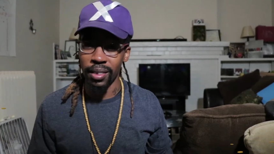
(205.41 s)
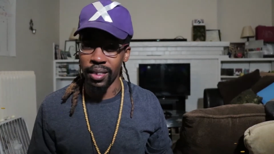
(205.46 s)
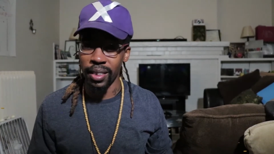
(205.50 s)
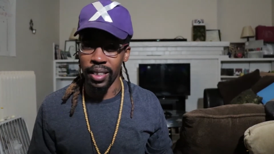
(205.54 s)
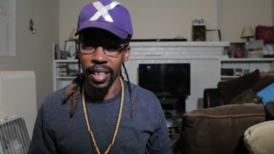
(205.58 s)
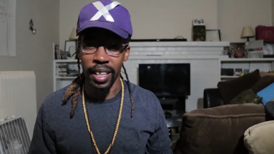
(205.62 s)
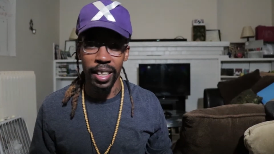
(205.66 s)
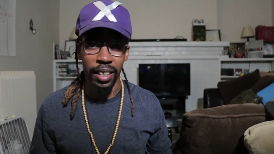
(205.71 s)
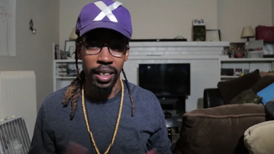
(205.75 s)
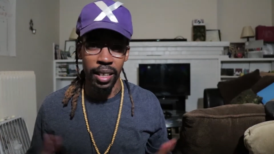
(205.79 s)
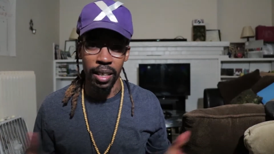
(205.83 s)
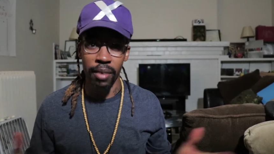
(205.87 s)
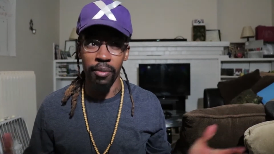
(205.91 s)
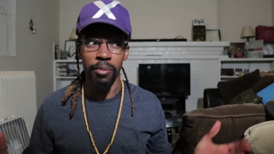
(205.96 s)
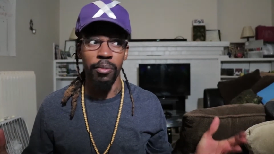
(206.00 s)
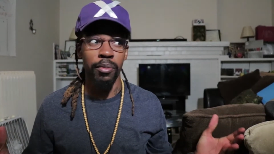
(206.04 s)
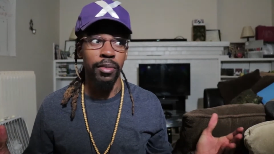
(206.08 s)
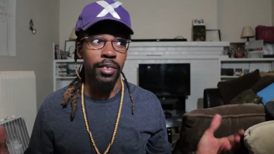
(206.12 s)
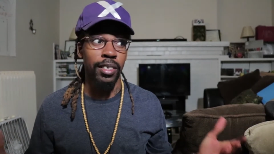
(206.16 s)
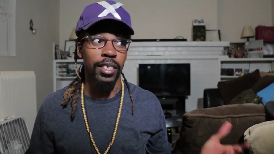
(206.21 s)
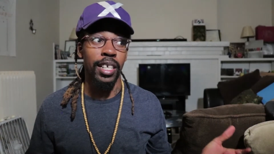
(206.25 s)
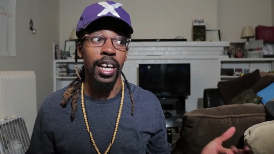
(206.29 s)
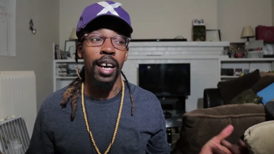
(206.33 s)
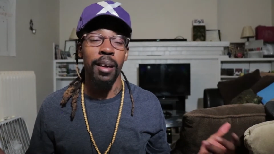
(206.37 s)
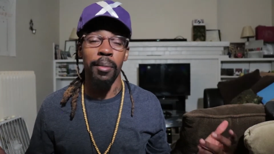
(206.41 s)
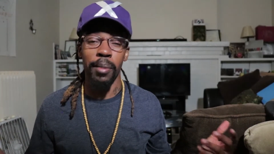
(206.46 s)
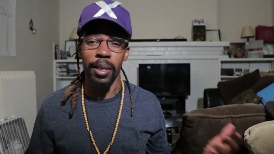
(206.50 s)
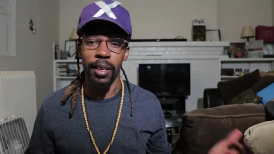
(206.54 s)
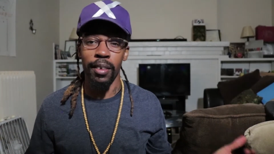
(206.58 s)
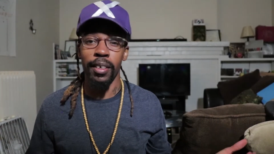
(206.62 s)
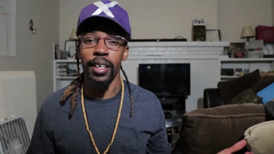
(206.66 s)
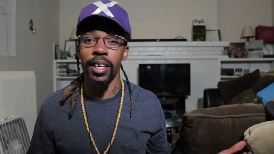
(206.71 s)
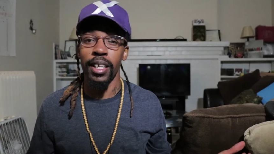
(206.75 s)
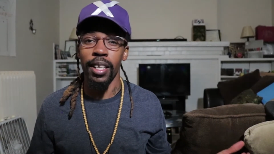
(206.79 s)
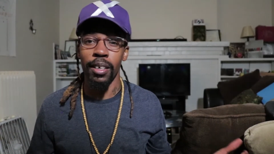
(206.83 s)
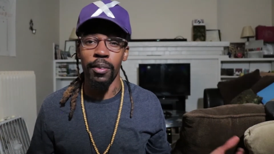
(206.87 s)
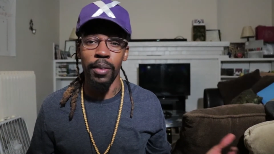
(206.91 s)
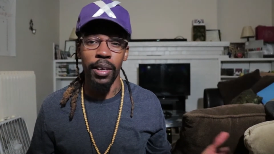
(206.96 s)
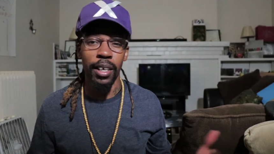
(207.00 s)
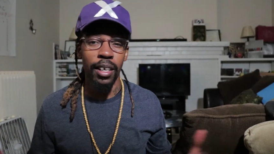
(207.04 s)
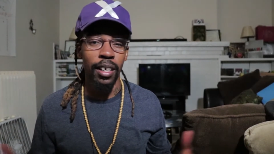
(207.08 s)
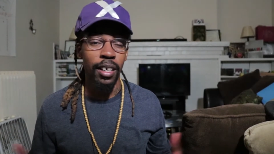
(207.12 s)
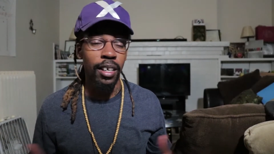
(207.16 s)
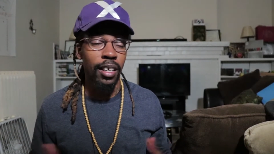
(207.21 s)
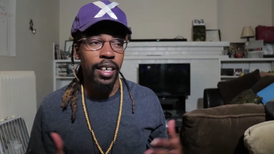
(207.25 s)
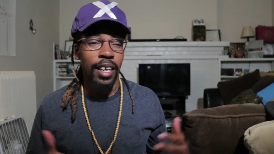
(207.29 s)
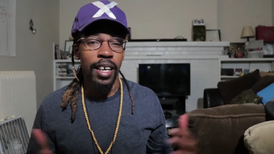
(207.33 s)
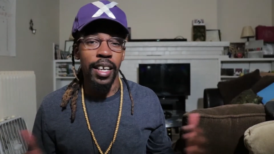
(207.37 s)
They can live damn near
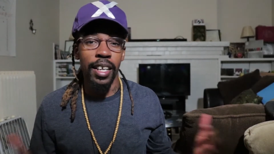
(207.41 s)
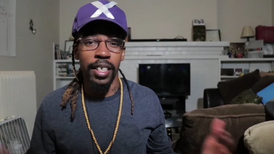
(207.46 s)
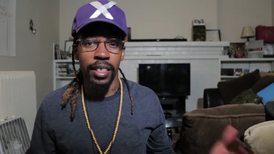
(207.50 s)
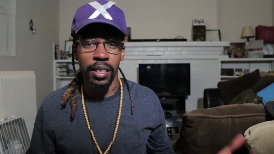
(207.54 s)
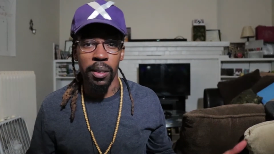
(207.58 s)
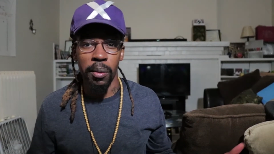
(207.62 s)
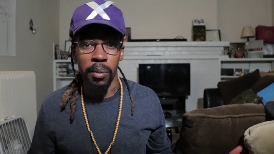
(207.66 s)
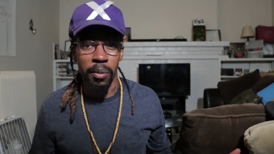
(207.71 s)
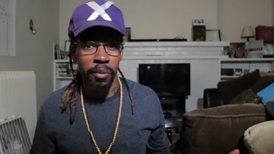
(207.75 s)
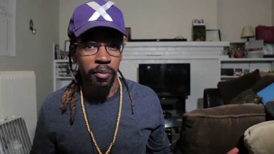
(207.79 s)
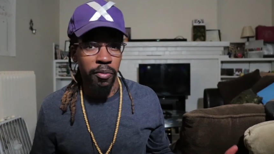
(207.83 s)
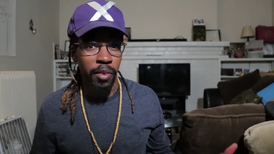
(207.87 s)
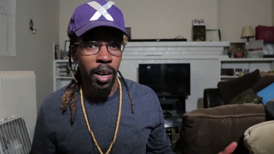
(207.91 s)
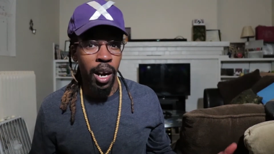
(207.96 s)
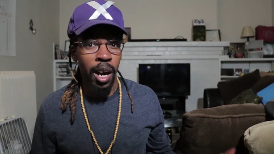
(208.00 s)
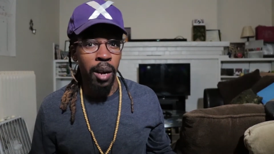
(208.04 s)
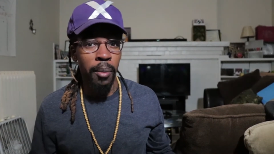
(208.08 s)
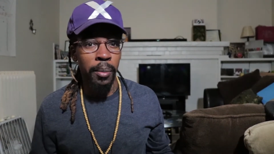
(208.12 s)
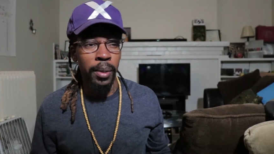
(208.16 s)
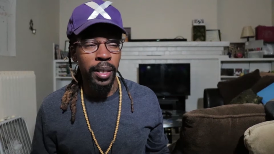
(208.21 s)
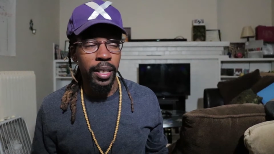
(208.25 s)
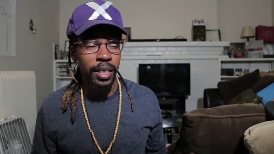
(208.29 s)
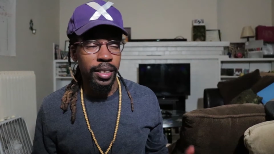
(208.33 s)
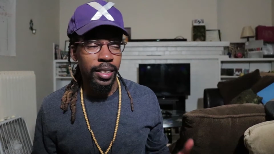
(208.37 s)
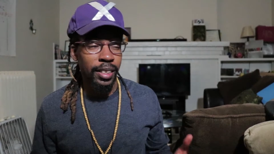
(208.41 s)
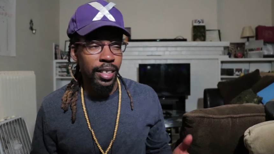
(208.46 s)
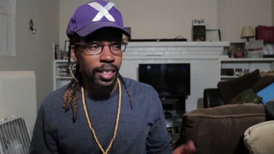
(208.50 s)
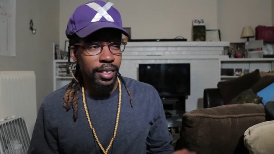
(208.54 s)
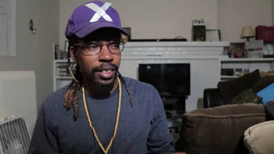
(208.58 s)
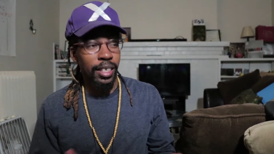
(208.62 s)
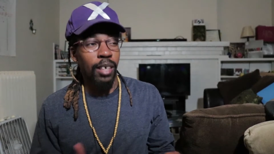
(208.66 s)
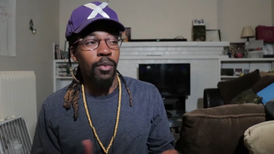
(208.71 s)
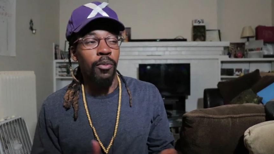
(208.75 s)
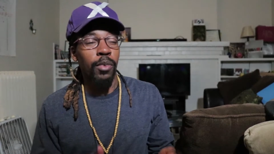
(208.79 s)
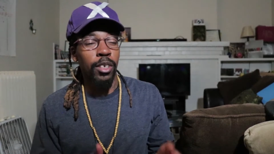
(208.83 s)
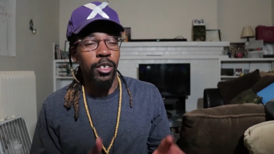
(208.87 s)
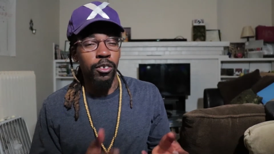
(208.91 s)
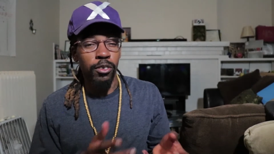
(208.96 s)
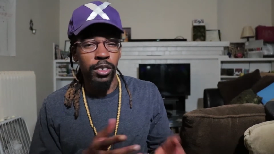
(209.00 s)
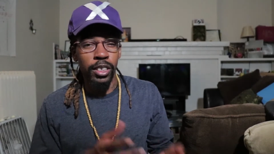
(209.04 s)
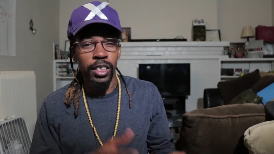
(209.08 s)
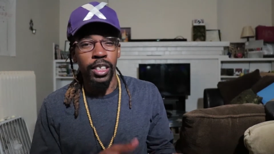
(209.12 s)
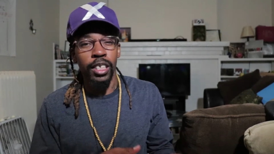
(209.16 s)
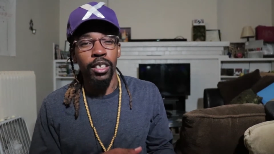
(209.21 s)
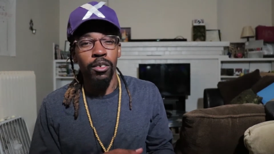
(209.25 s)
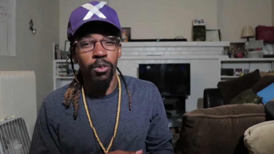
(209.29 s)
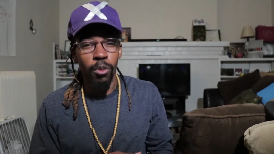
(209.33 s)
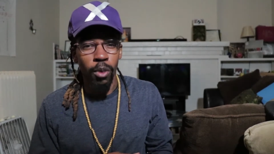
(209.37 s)
anywhere, any type of environment. It says that when you
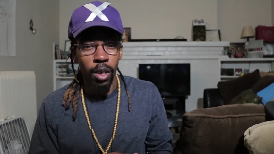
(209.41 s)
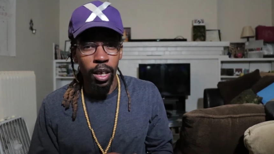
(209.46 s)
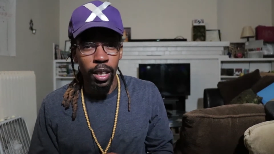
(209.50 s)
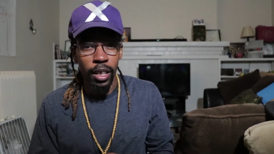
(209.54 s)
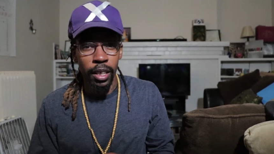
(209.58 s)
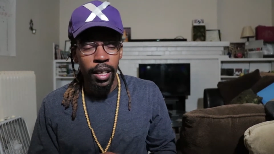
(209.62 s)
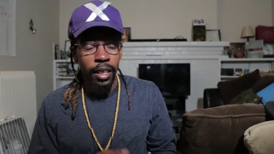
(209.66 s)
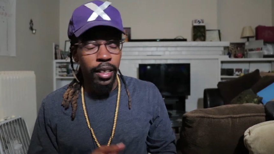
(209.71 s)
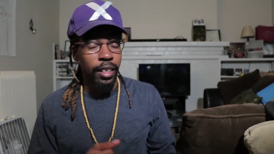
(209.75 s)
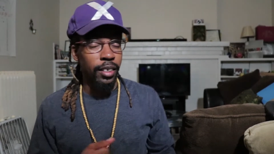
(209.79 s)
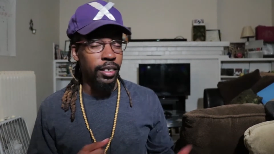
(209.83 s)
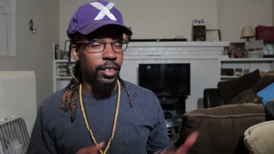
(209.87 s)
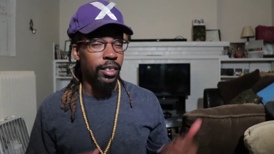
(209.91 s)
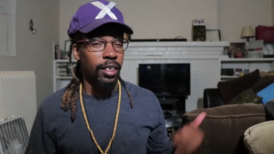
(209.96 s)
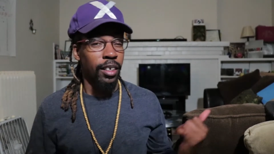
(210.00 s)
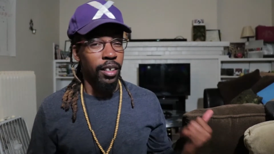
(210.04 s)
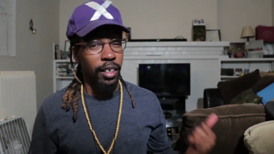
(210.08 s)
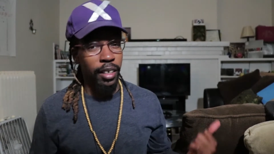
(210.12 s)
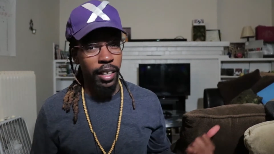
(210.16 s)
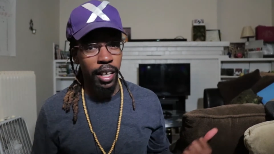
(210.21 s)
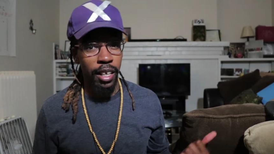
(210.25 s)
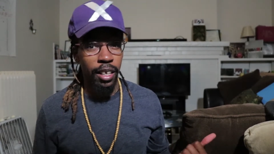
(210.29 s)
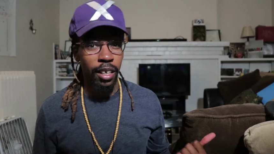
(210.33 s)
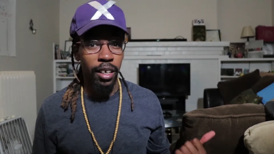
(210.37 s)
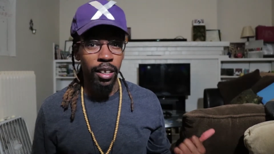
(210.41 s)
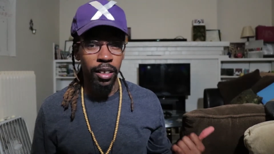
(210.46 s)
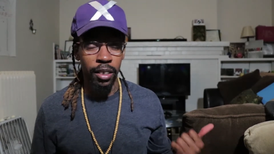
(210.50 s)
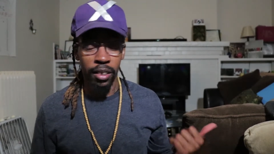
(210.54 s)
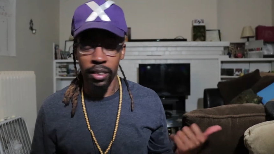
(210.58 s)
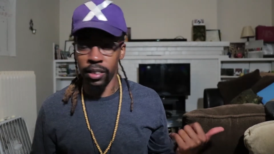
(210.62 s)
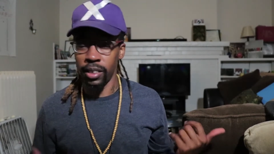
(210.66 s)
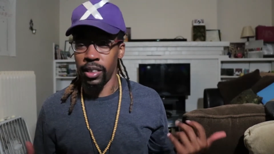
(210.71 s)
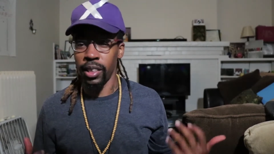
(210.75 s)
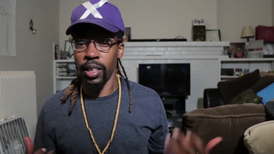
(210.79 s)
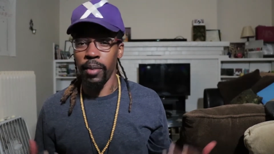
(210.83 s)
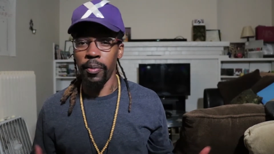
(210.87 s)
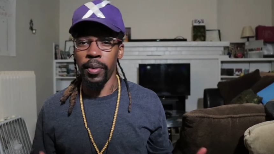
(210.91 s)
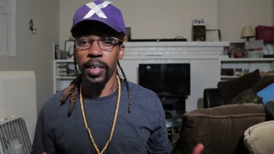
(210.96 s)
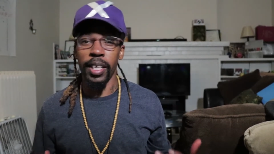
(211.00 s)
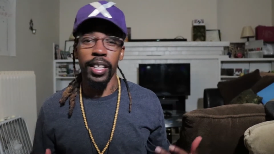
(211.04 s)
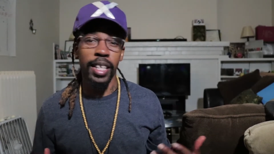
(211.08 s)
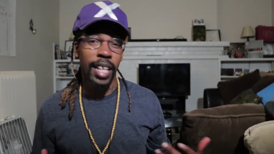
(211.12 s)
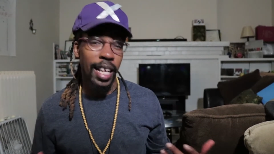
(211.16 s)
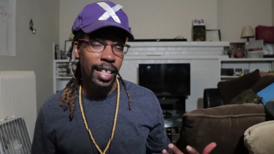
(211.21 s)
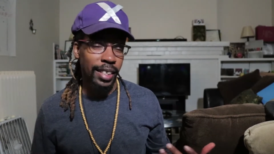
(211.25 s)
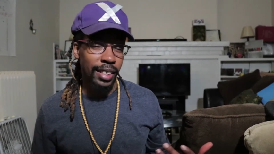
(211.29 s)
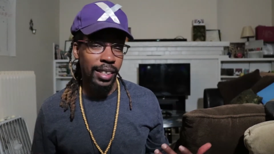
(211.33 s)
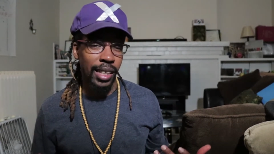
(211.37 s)
see one, there's 39 others living
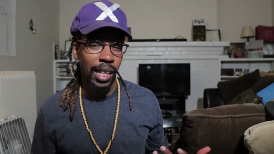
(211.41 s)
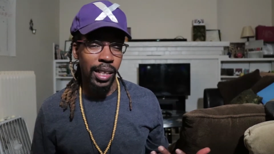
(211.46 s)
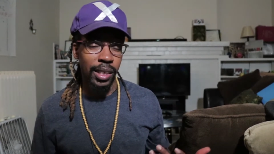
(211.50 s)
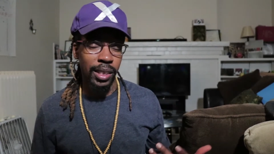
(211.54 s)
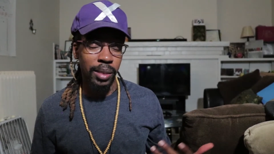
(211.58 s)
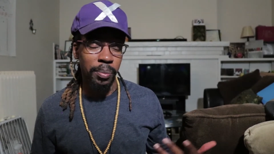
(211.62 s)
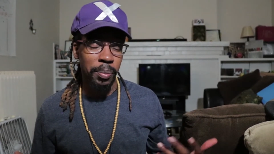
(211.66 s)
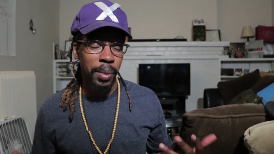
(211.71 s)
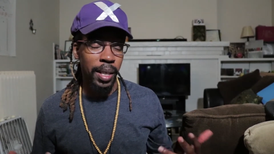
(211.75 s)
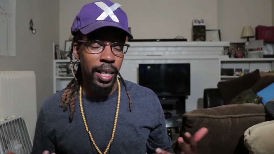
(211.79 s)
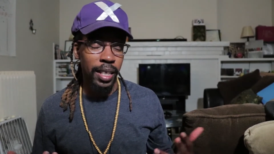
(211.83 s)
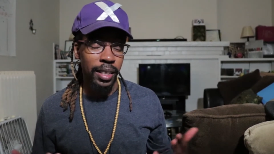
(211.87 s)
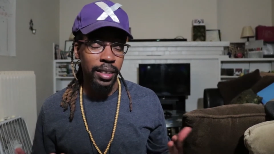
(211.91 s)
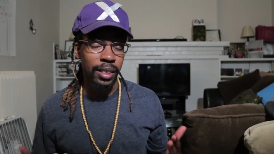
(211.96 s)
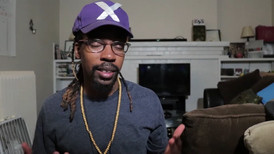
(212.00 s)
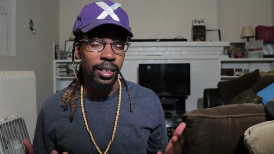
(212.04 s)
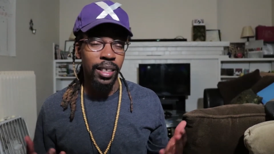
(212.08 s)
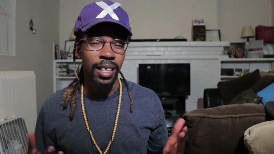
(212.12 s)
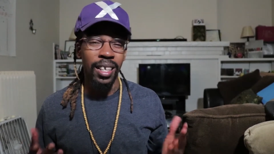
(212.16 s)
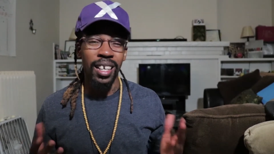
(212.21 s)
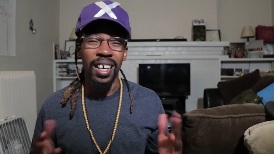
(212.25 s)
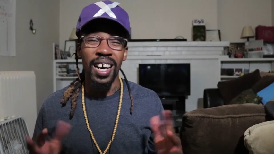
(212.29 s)
in that same space.